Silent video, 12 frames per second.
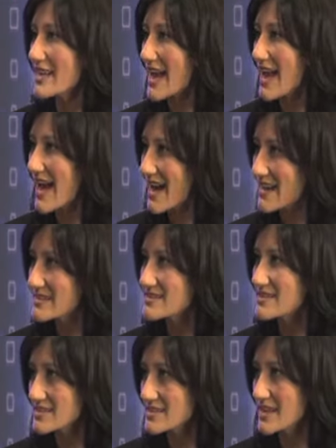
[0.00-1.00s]
has
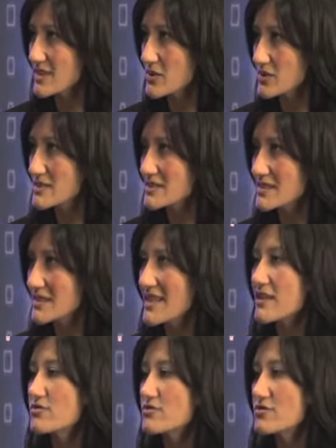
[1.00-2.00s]
the diagnosis, and
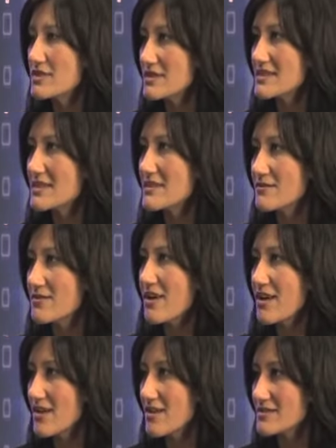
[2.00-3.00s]
that really
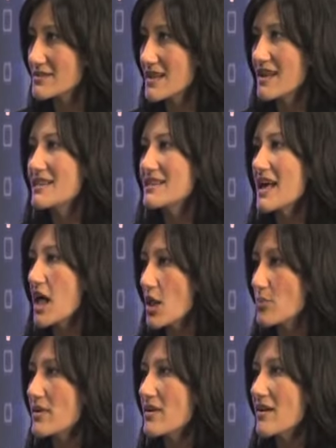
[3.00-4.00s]
involves the
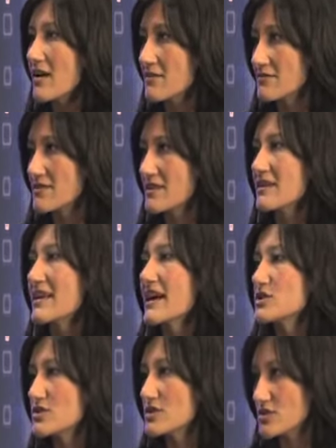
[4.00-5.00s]
help of a
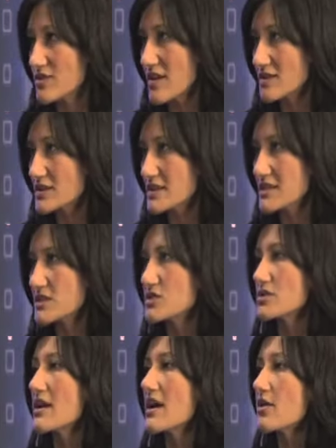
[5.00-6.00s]
gastroenterologist
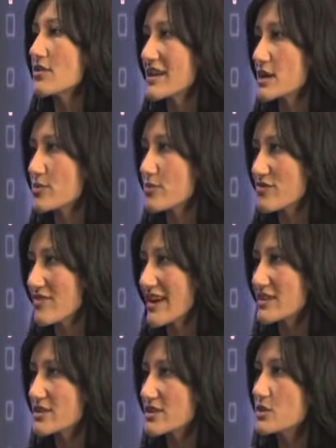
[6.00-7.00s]
or a healthcare
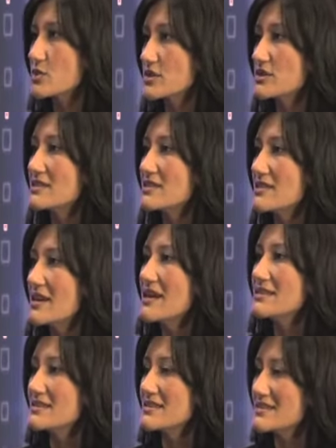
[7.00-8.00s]
provider in order to
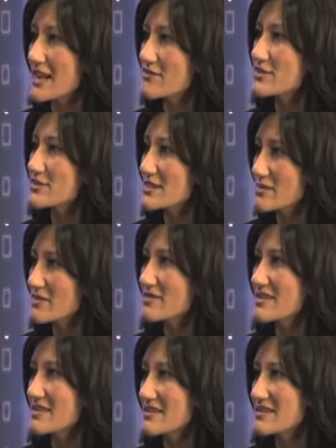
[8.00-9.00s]
decipher some of
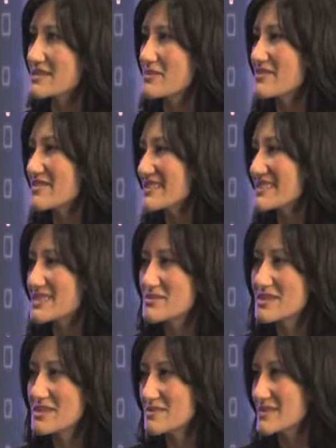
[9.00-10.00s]
the some of the
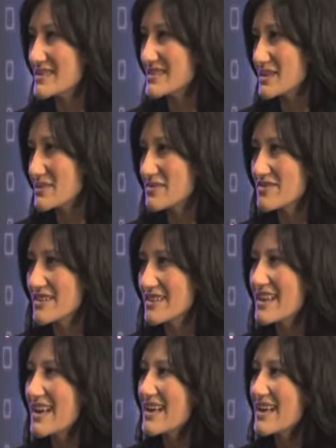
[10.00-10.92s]
symptoms and some of the